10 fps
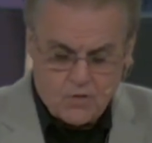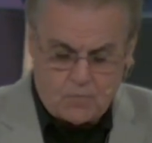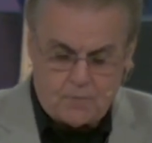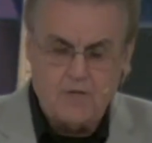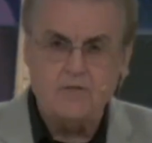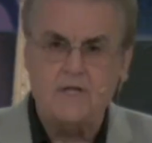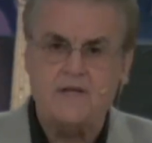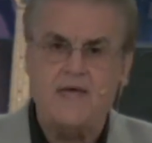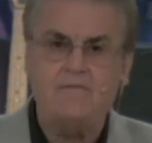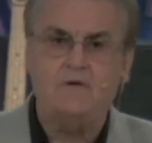So put the
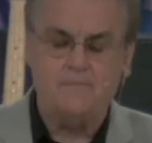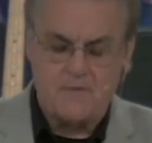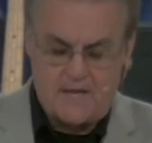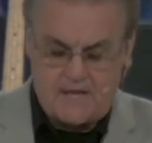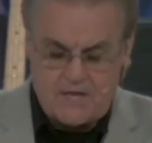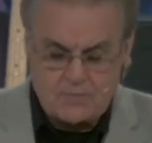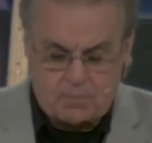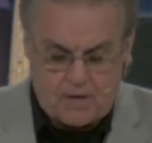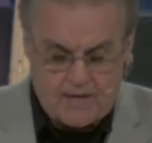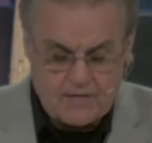devil in this
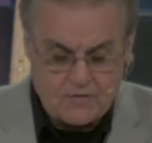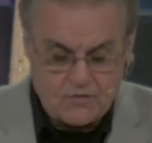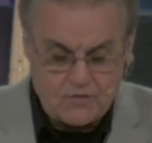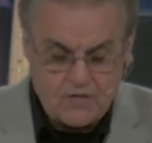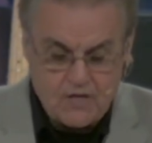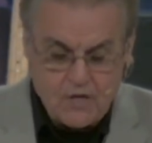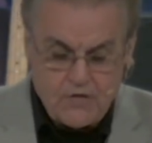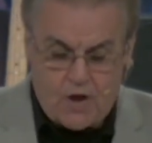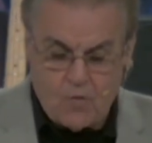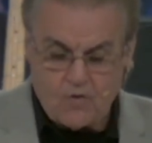place.
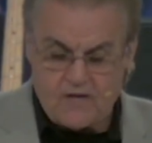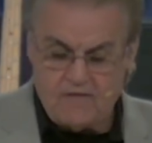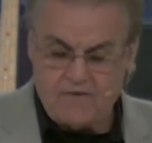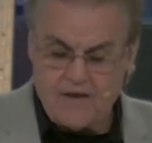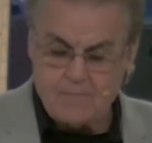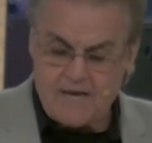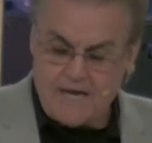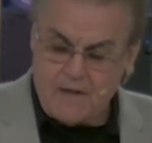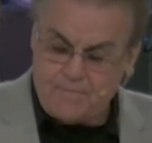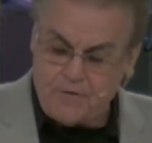Don't give him
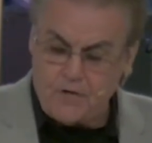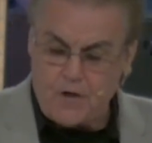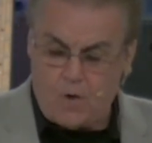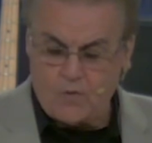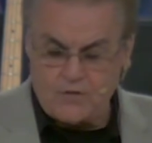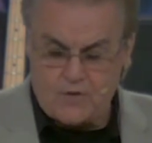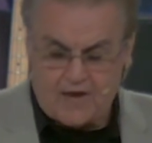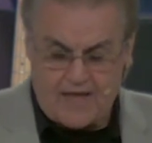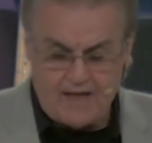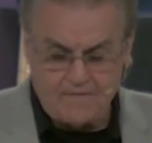any foothold in your
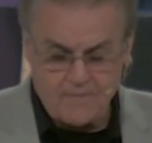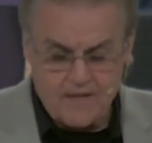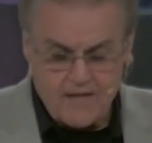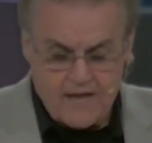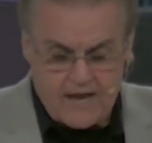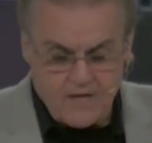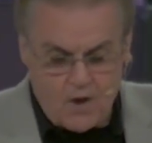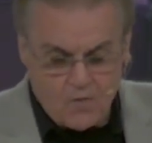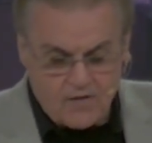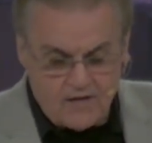life and
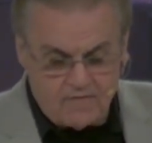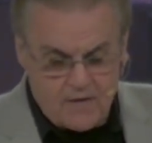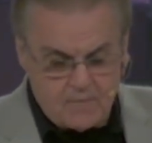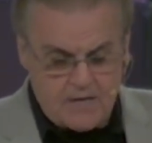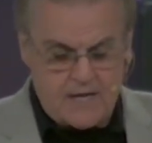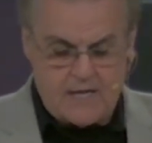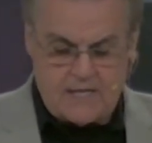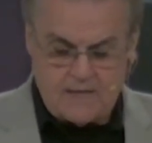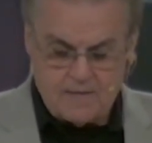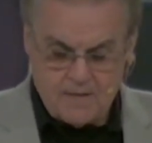don't give him
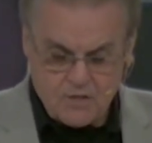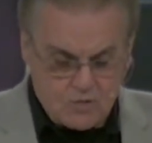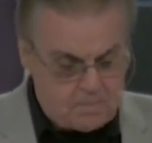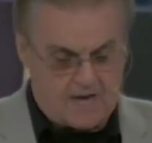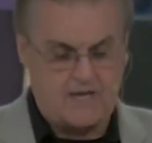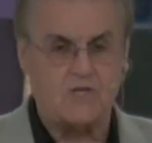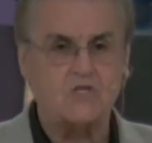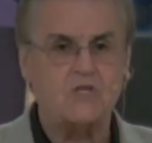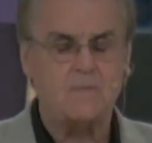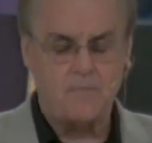any
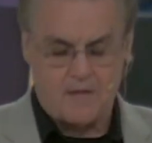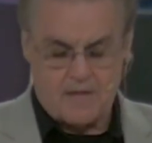space.